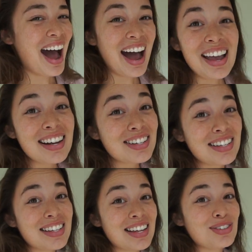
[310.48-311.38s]
I
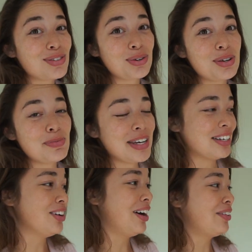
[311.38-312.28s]
actually enjoy being a
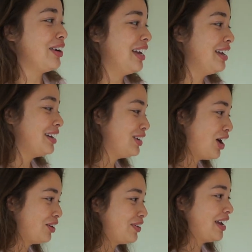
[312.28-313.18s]
non-rate.
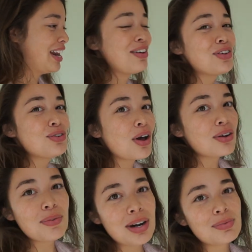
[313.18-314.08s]
not right. And if you don't
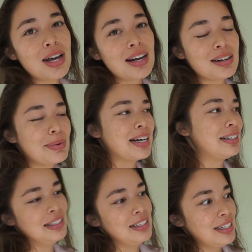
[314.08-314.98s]
know what I'm talking about,
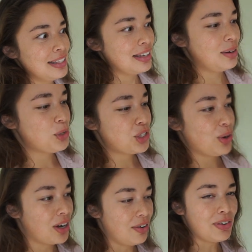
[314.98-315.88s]
then I'm just
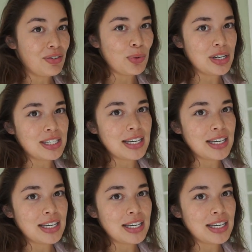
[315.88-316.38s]
going off on a weird